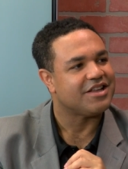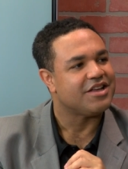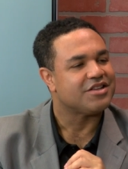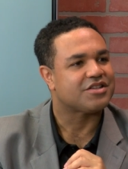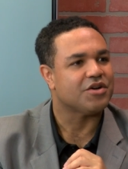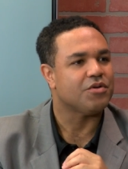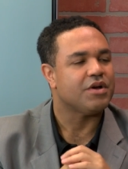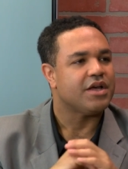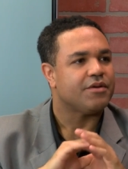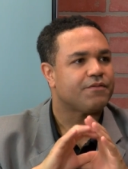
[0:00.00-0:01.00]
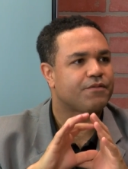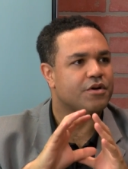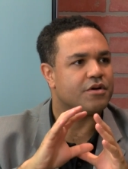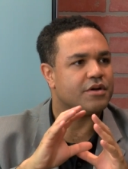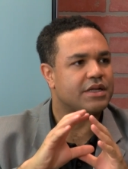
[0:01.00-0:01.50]
So
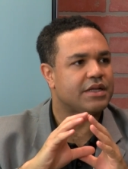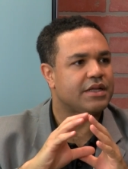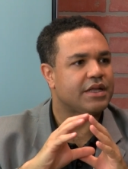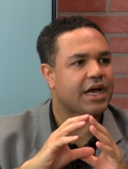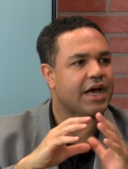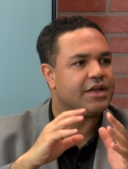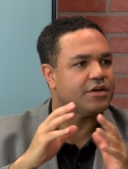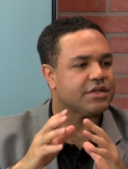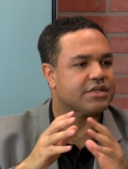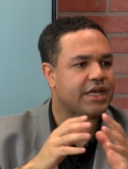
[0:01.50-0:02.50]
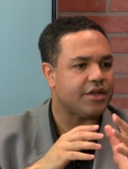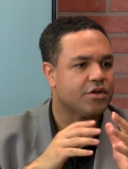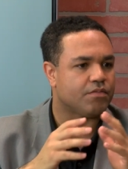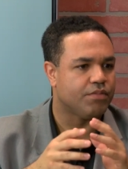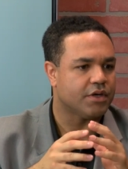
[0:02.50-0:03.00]
for I noticed that your
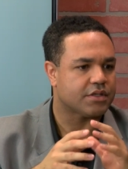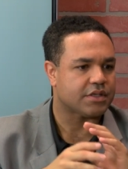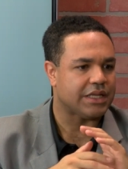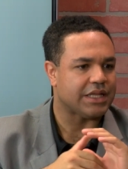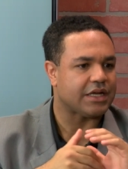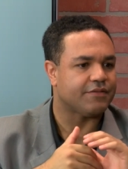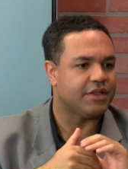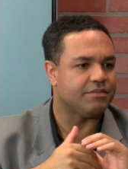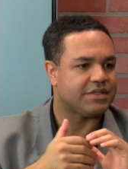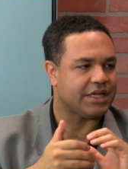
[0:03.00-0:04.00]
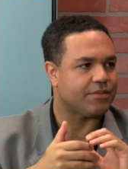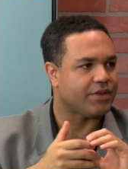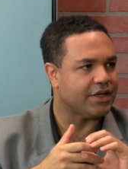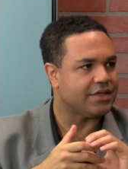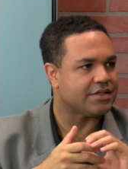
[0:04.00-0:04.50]
books, a lot of them take
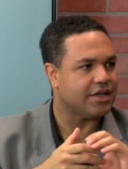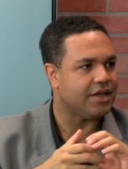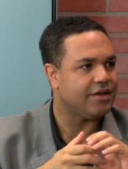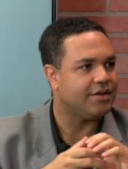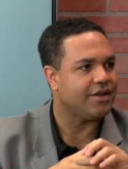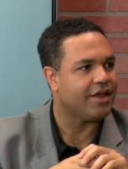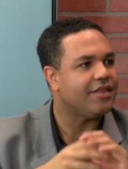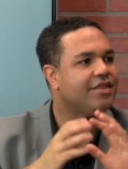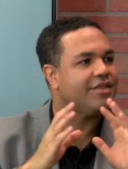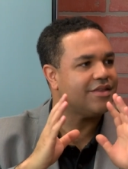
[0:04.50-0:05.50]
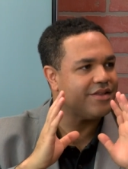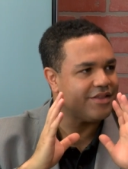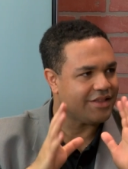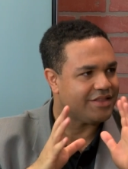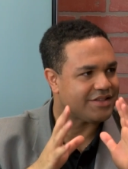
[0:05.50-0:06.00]
place in in the
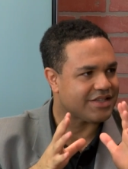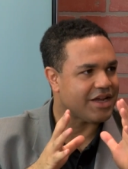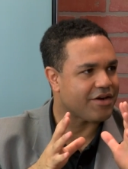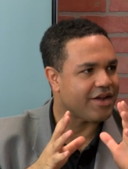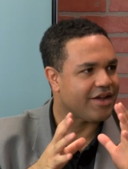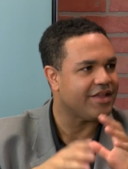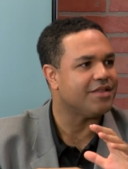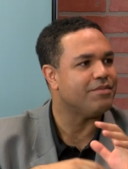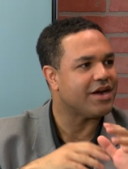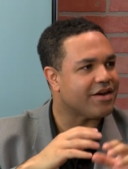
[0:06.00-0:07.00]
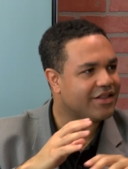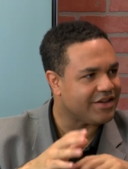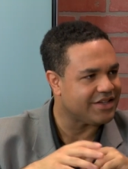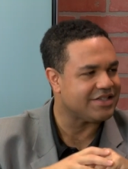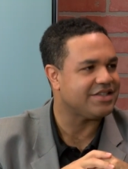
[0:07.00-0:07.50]
in this area, in the Maryland
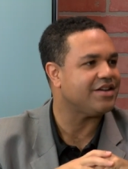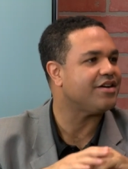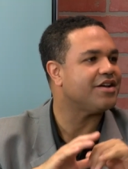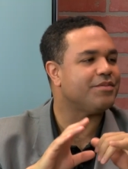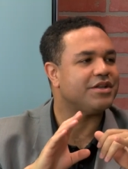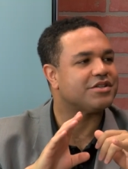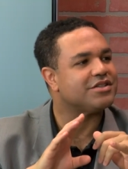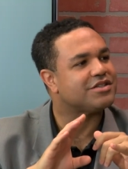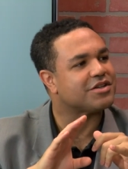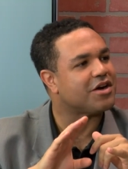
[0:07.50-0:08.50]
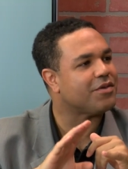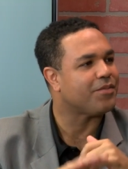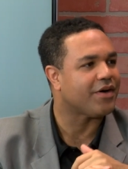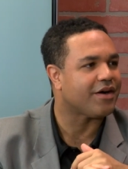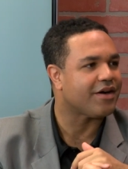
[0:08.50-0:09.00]
D.C. area. You mentioned Takoma
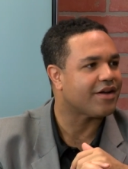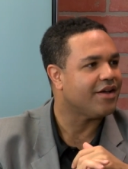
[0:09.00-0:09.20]
Park.